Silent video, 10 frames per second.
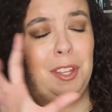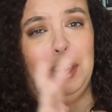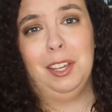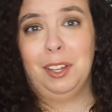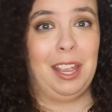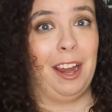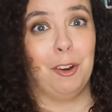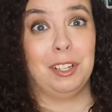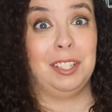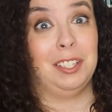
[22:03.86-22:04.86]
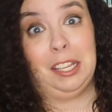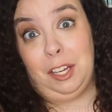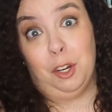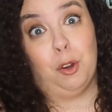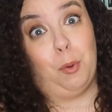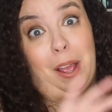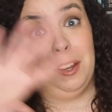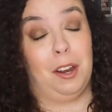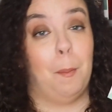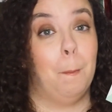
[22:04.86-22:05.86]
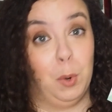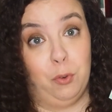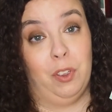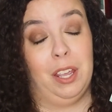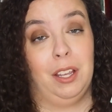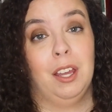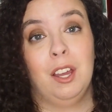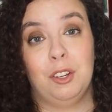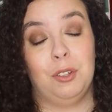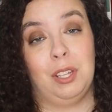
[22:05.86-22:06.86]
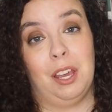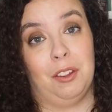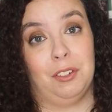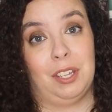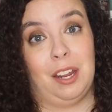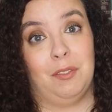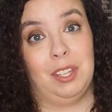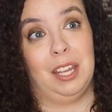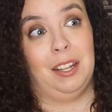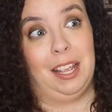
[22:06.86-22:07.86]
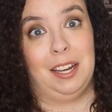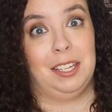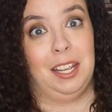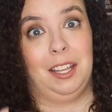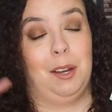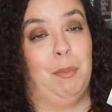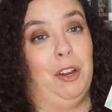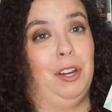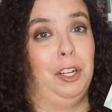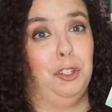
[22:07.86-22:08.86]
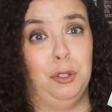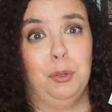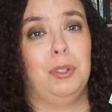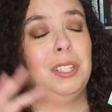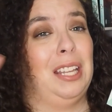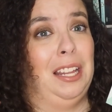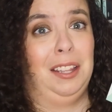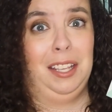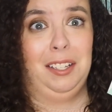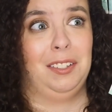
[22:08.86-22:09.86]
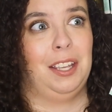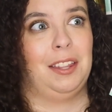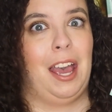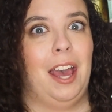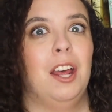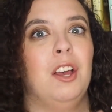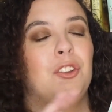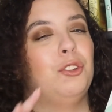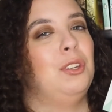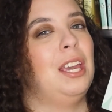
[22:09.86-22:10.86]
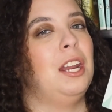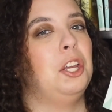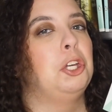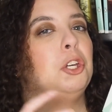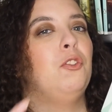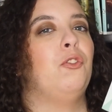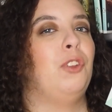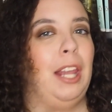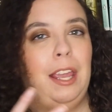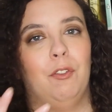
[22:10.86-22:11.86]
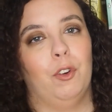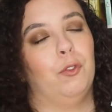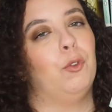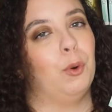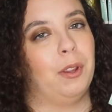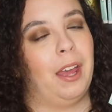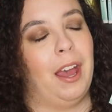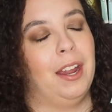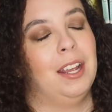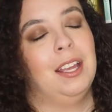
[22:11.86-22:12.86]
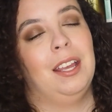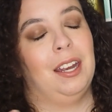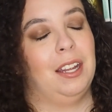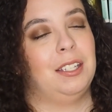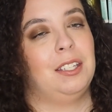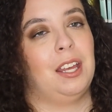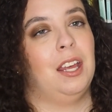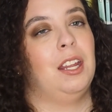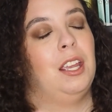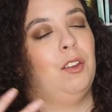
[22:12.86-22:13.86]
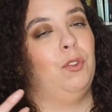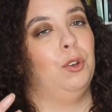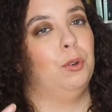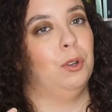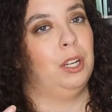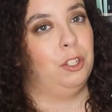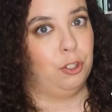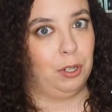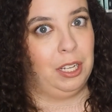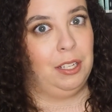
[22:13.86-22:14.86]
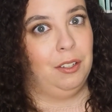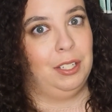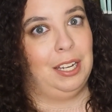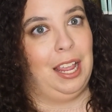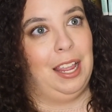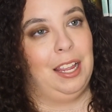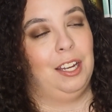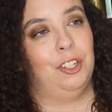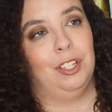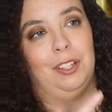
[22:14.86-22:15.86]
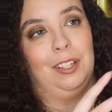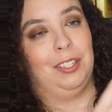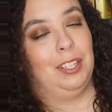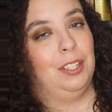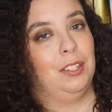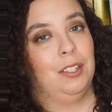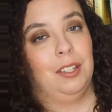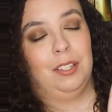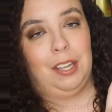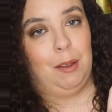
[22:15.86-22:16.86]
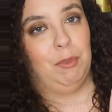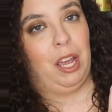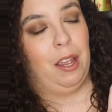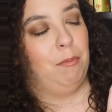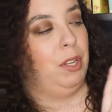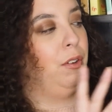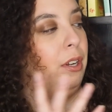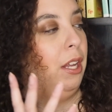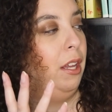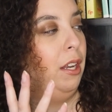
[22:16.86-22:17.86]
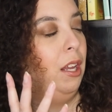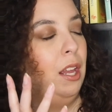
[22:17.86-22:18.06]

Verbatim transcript: the heiresses here who ended up moving to the other side of the Atlantic and marrying dukes and things like that. So you get a good flavor for that. And as I said, if you're enjoying Gilded Age, this is the same time period,